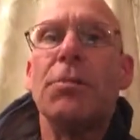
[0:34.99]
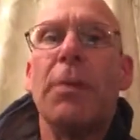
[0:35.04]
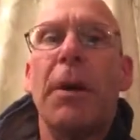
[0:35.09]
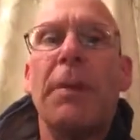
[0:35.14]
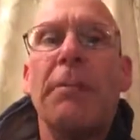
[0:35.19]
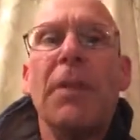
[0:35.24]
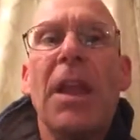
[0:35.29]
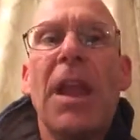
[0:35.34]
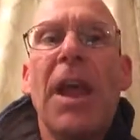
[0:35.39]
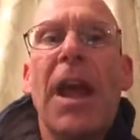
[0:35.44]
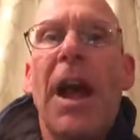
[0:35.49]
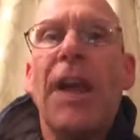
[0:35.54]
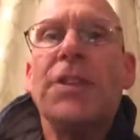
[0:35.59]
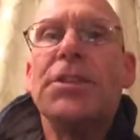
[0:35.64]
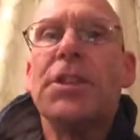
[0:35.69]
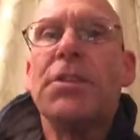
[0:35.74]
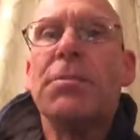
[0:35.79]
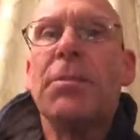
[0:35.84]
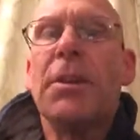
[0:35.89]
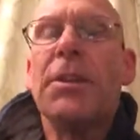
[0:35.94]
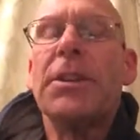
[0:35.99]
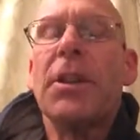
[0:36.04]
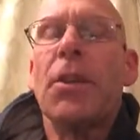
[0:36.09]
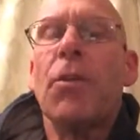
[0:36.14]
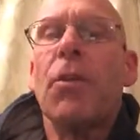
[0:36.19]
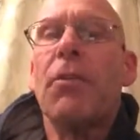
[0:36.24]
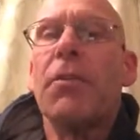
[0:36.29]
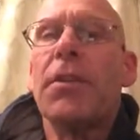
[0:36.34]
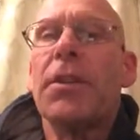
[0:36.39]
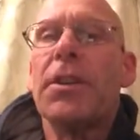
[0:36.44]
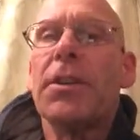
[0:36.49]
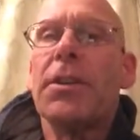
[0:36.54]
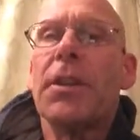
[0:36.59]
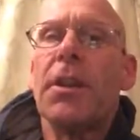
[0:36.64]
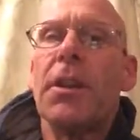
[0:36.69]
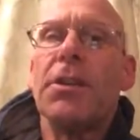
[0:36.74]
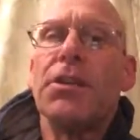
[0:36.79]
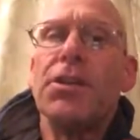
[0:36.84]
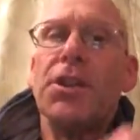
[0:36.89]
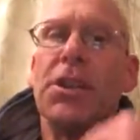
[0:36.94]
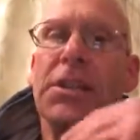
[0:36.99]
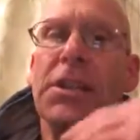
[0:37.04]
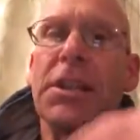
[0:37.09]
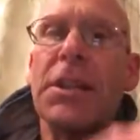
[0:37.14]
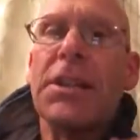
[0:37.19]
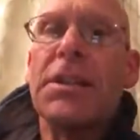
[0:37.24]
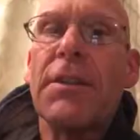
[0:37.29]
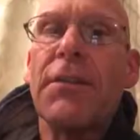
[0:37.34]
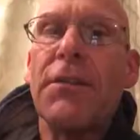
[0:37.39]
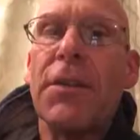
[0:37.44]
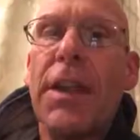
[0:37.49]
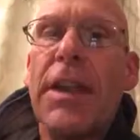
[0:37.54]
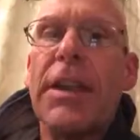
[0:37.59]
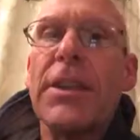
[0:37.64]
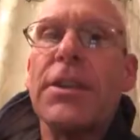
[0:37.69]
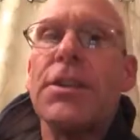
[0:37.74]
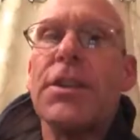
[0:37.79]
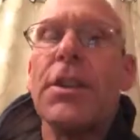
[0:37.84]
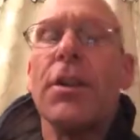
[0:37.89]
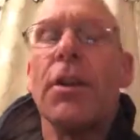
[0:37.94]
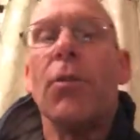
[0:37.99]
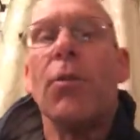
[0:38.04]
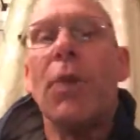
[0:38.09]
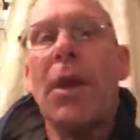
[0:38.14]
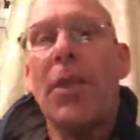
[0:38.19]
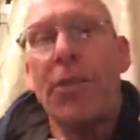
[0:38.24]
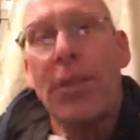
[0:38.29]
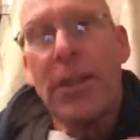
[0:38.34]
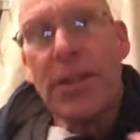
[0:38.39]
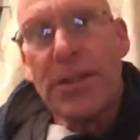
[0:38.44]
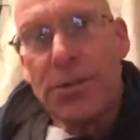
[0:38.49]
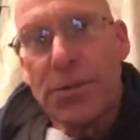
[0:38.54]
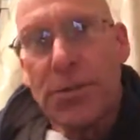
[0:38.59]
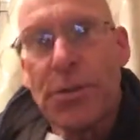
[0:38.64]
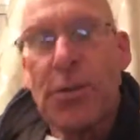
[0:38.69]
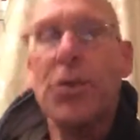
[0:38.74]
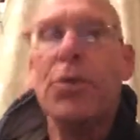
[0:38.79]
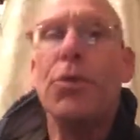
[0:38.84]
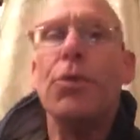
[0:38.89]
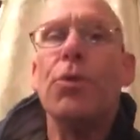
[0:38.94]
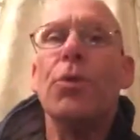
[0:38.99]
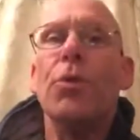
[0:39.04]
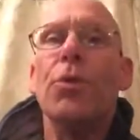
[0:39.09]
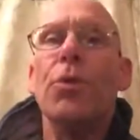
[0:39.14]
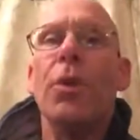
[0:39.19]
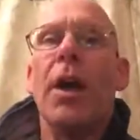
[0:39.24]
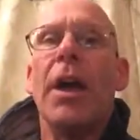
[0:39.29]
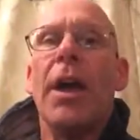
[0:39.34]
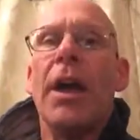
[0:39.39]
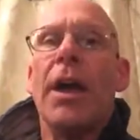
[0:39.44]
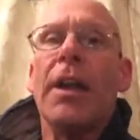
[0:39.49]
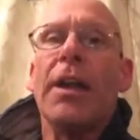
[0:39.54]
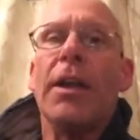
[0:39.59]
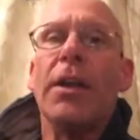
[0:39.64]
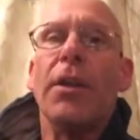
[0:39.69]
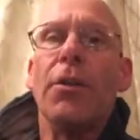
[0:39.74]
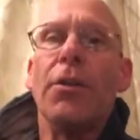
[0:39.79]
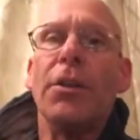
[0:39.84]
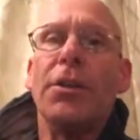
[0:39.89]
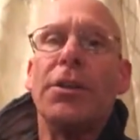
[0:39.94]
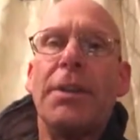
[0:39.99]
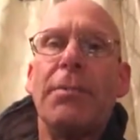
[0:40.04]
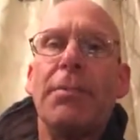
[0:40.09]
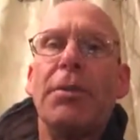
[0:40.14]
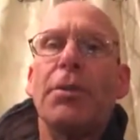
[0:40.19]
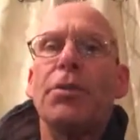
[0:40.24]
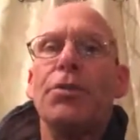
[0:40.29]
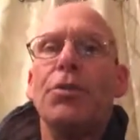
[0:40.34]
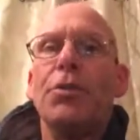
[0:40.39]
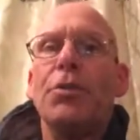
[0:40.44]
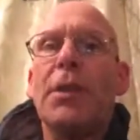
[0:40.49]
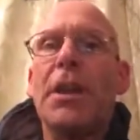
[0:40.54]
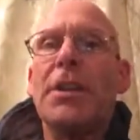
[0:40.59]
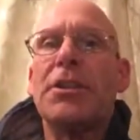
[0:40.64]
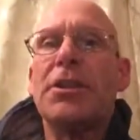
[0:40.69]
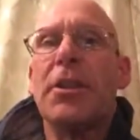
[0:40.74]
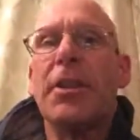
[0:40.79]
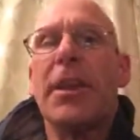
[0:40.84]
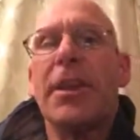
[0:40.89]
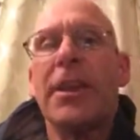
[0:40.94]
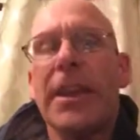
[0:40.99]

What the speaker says: But I just wanted to go over the logistics of things, when things are due, the typical due dates and all that.